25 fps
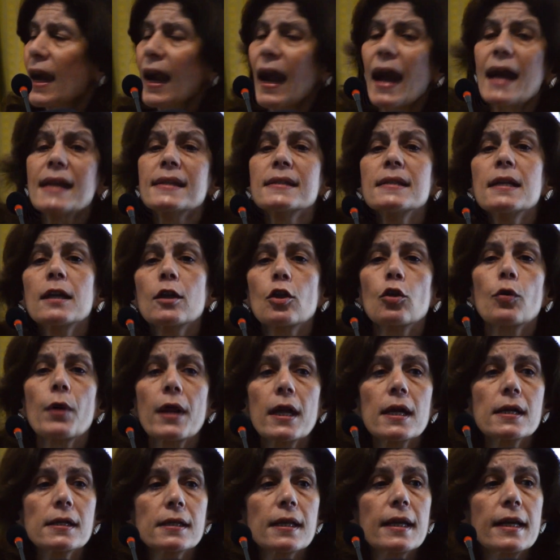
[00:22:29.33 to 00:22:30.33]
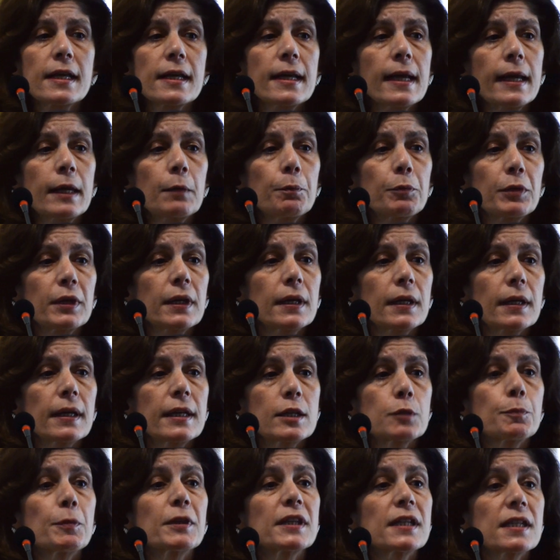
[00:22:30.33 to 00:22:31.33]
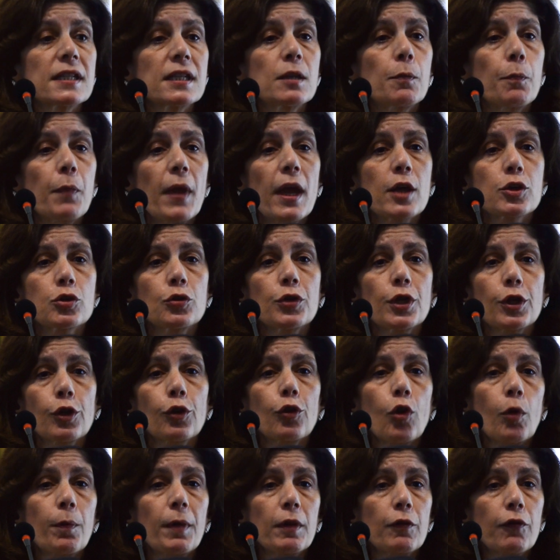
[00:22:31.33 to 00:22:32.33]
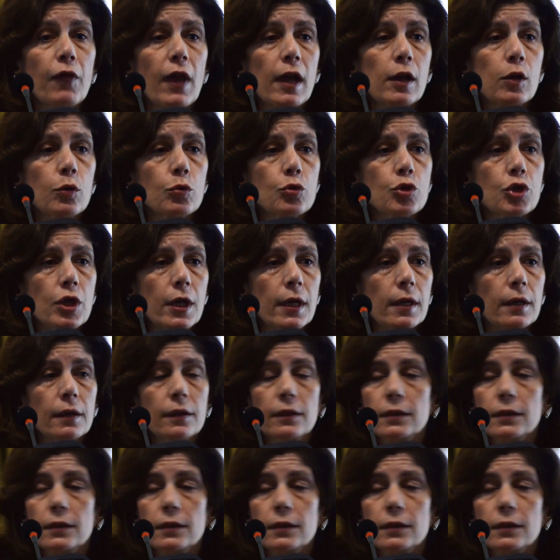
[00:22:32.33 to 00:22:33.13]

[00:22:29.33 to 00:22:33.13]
has increased in its participation in global value chain.